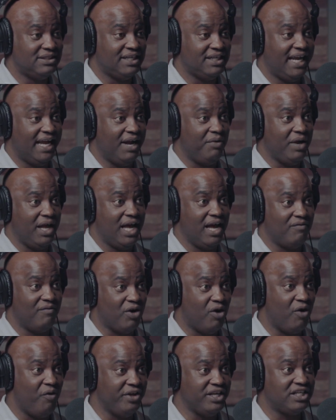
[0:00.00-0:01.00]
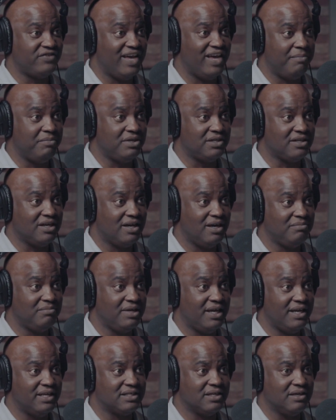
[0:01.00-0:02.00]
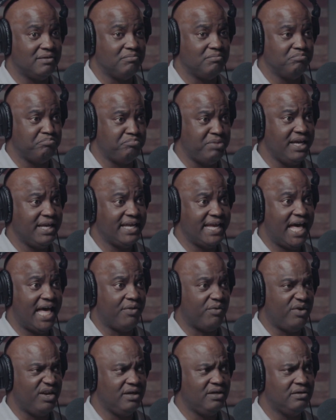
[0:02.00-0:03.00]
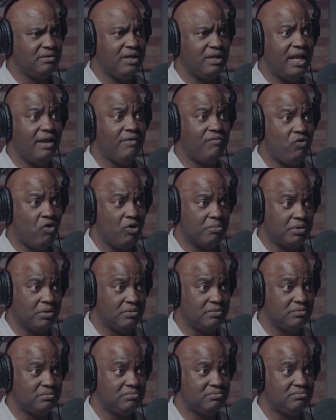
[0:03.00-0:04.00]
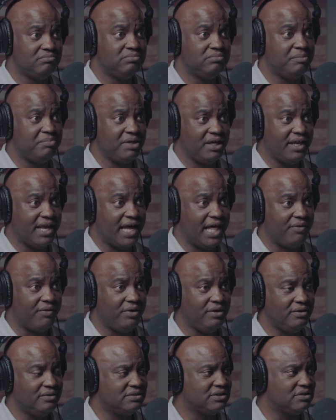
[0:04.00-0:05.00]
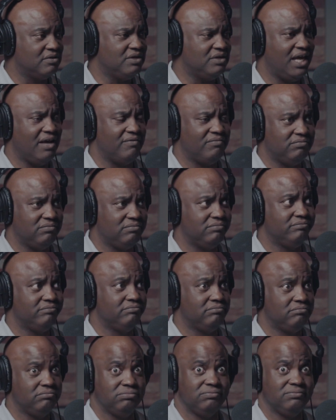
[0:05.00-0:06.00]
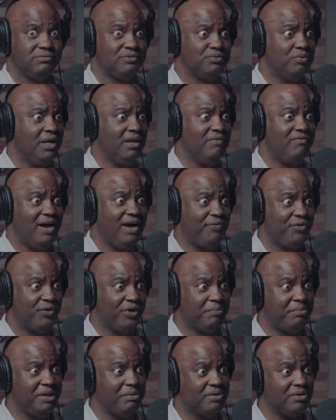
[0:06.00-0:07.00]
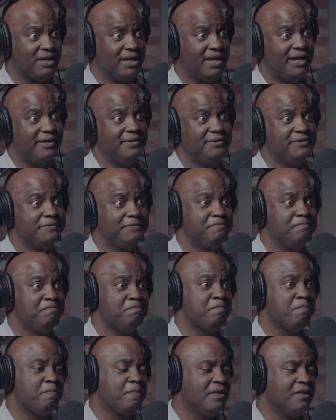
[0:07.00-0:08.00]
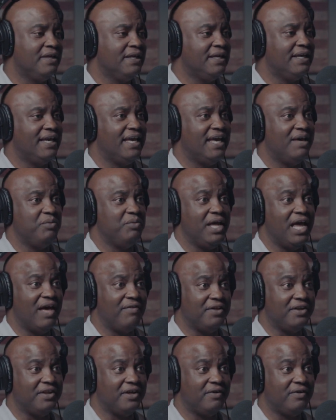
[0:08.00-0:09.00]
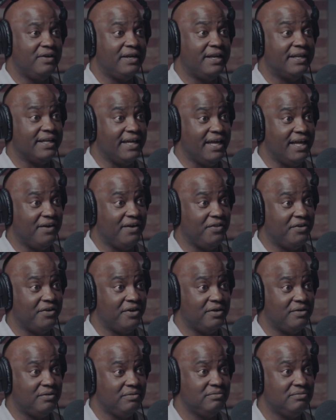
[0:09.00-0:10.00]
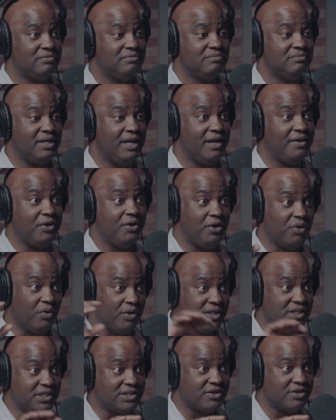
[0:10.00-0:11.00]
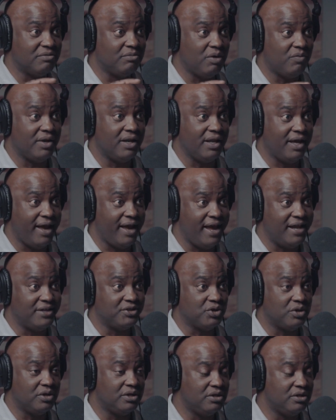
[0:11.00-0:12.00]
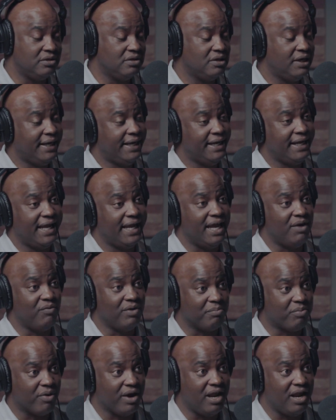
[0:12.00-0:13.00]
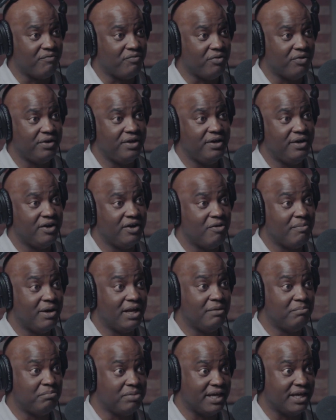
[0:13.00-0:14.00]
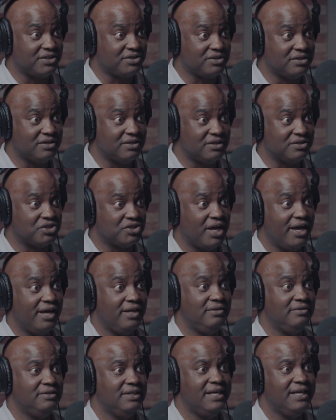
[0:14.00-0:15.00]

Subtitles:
And we have all these families come, and it's a big gathering, informal, but big gathering. So we have 25, 30 people in the house. And we have the dinner, and at the end of the dinner, we had an anointing ceremony. We lay hands on you, and we prayed for you, and everybody blessed the child.